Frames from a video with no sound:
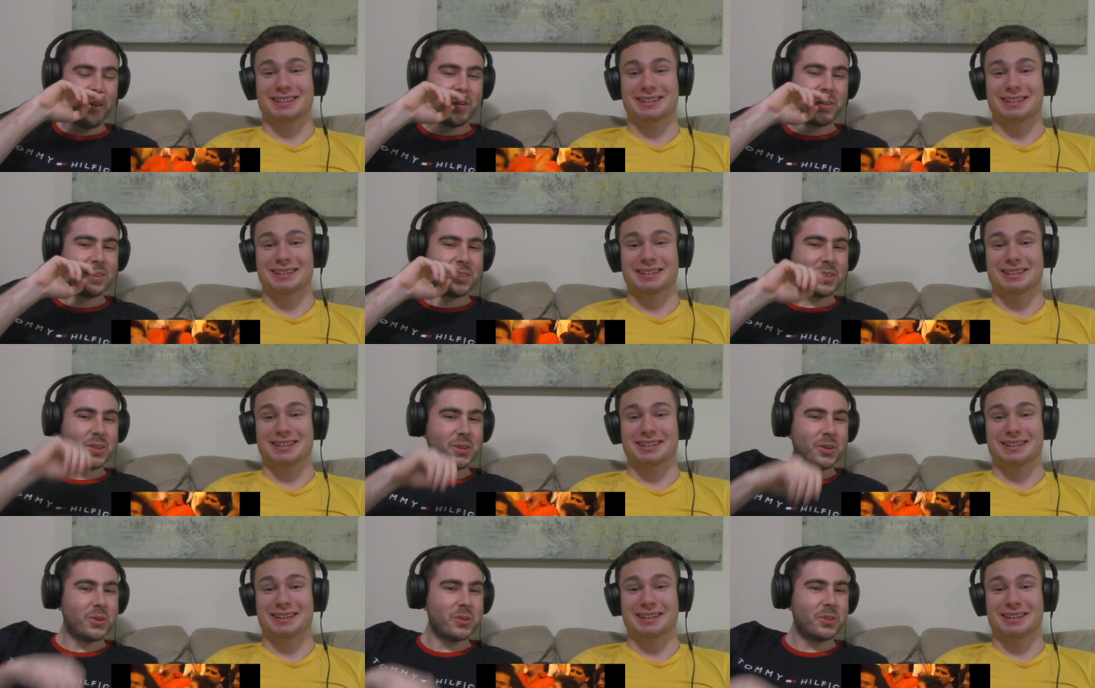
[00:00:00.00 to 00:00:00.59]

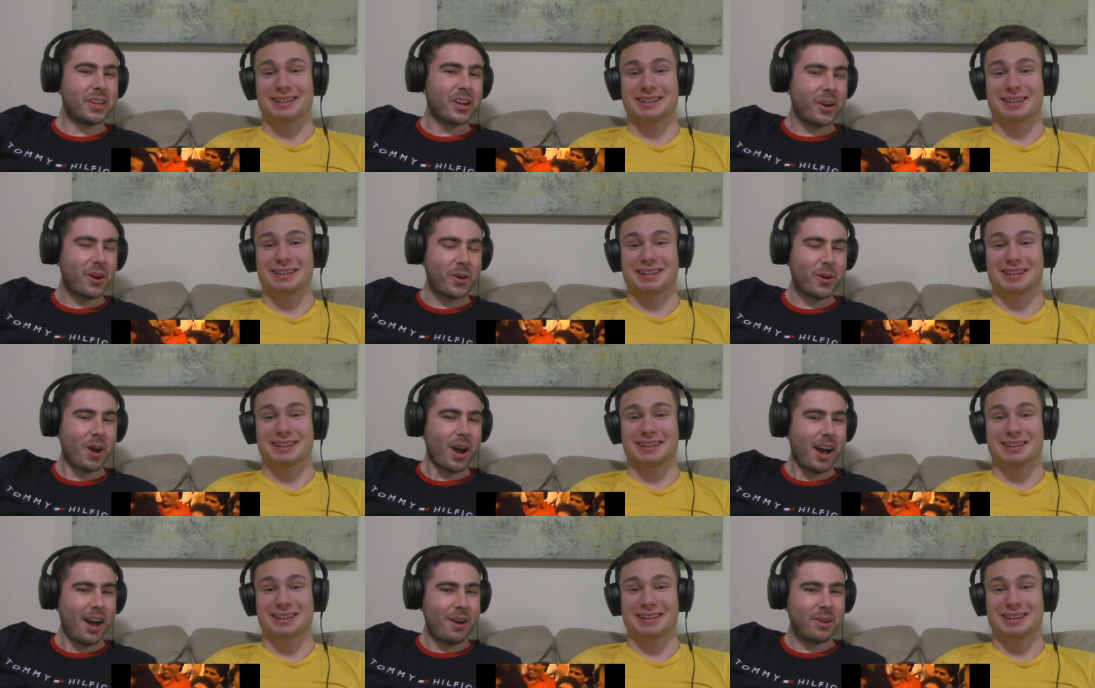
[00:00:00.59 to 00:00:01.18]
Speaker 1: Dude, the
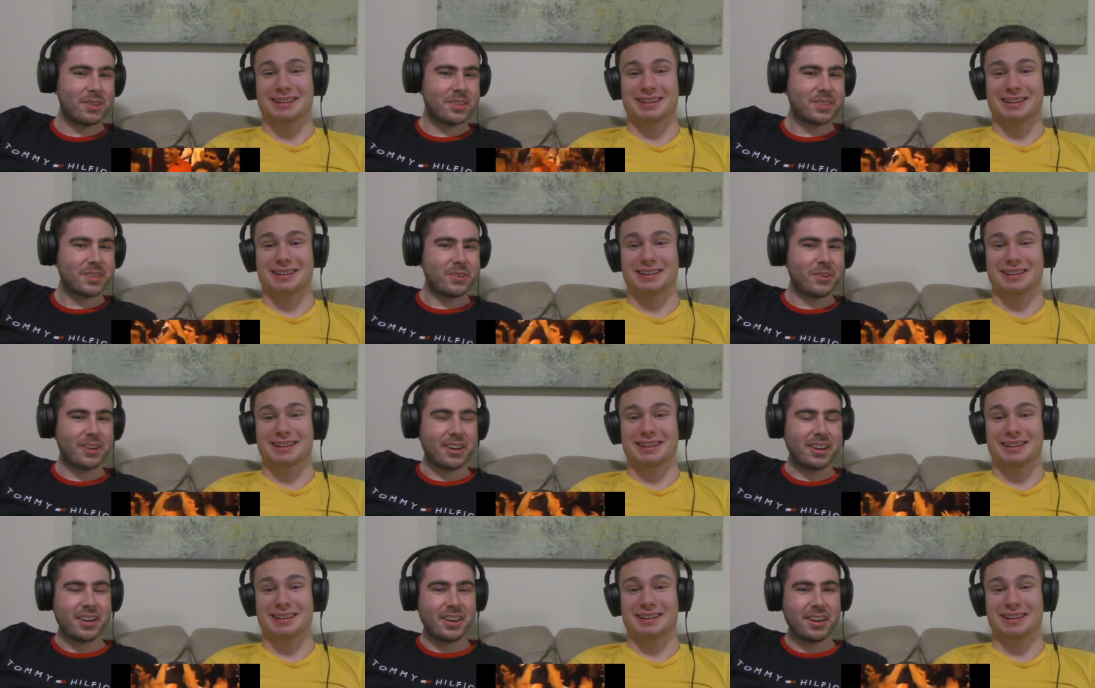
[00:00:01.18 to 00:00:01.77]
crowd is going
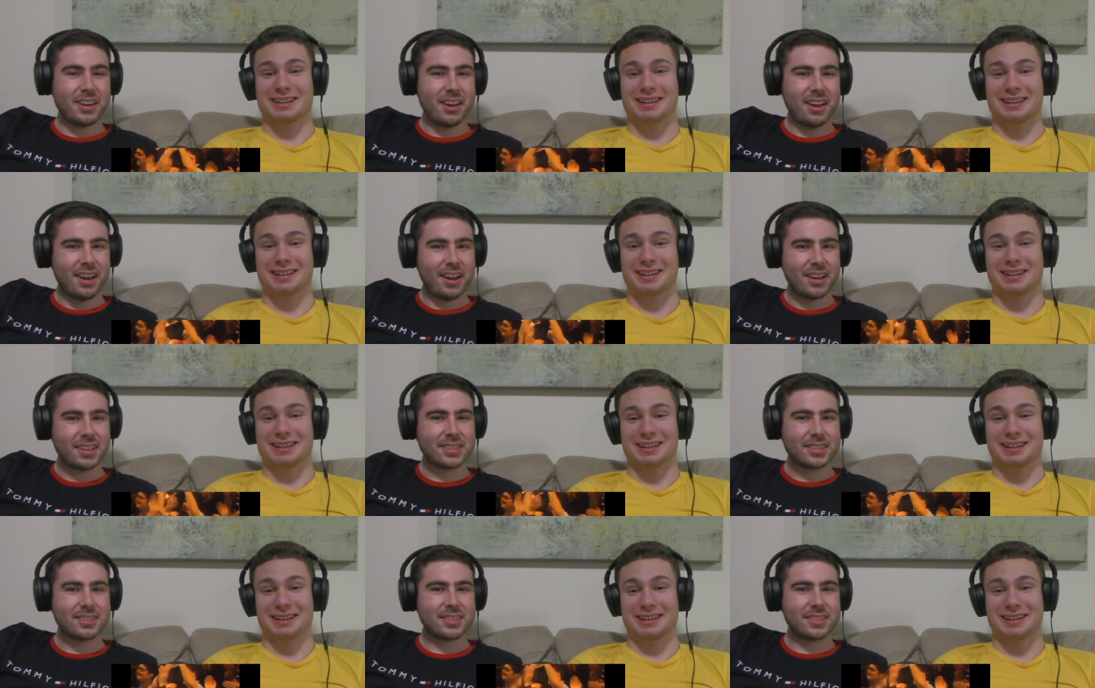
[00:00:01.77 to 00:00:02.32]
nuts.